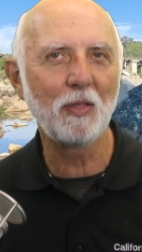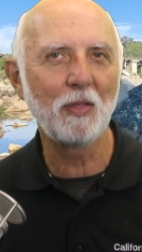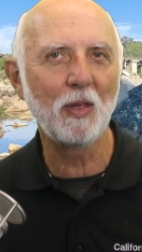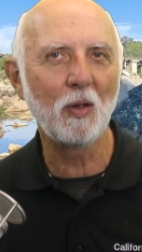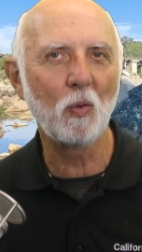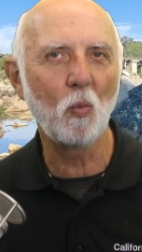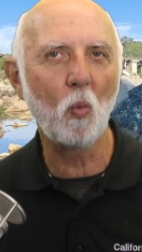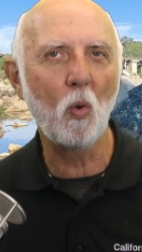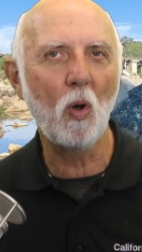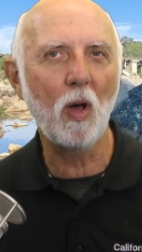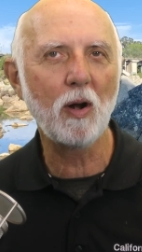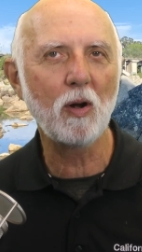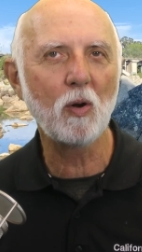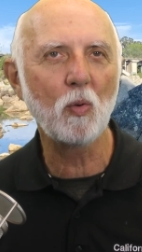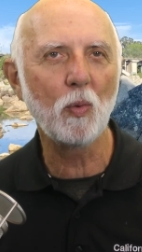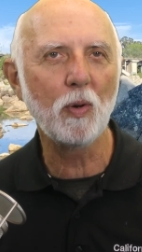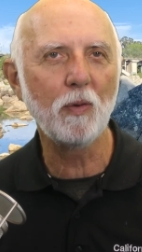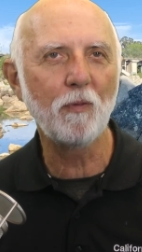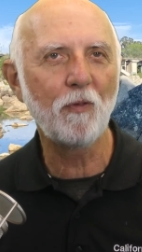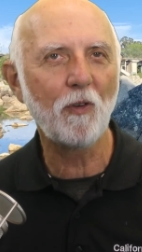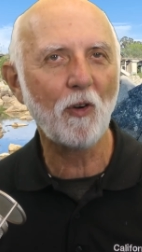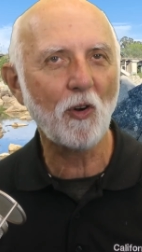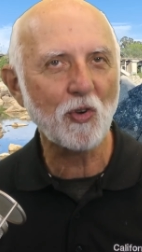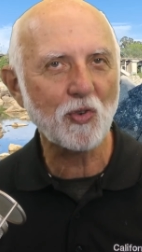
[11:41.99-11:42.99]
that water
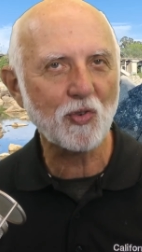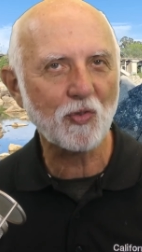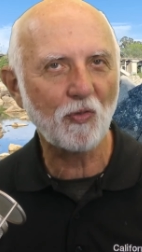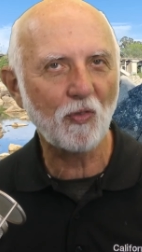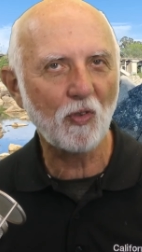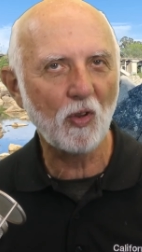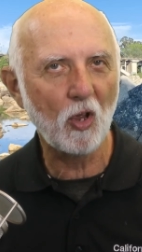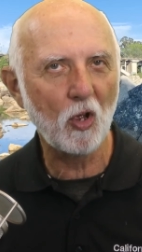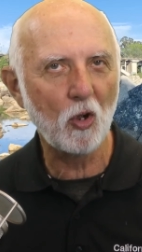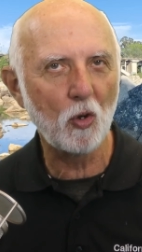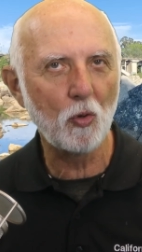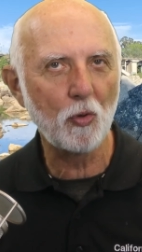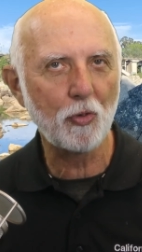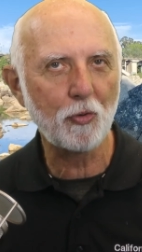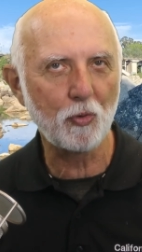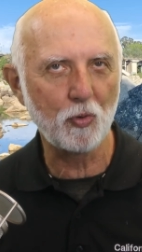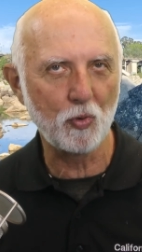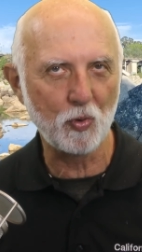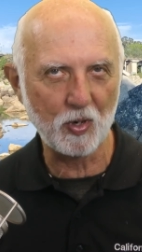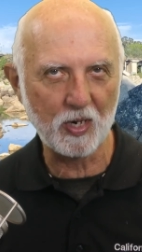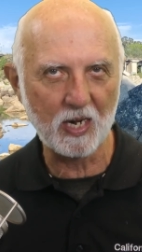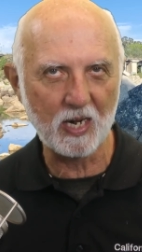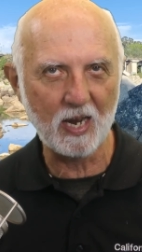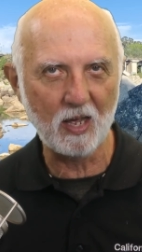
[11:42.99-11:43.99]
would first flow through
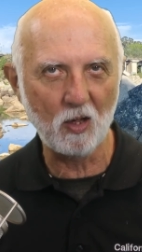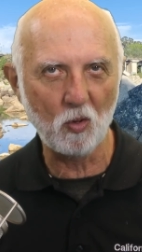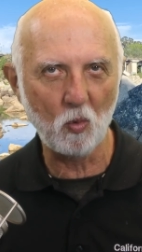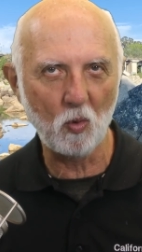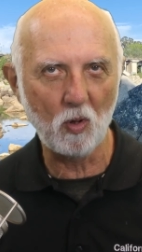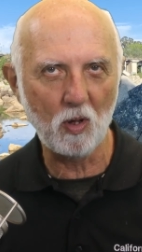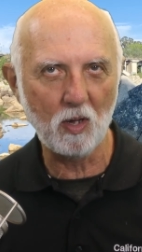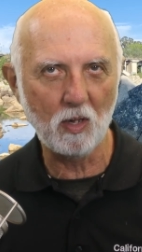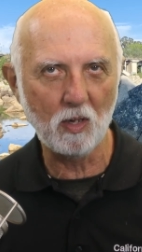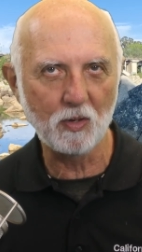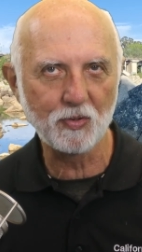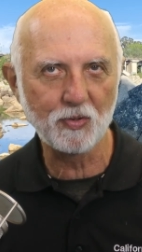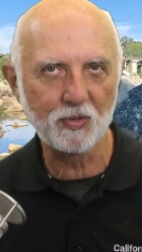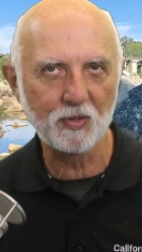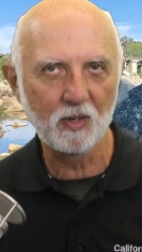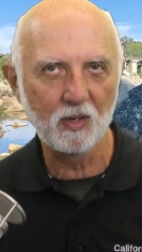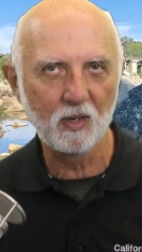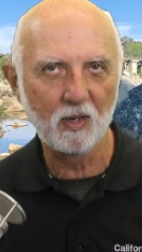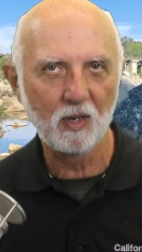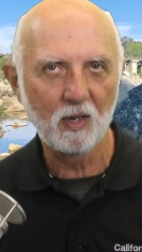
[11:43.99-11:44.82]
the canal walls.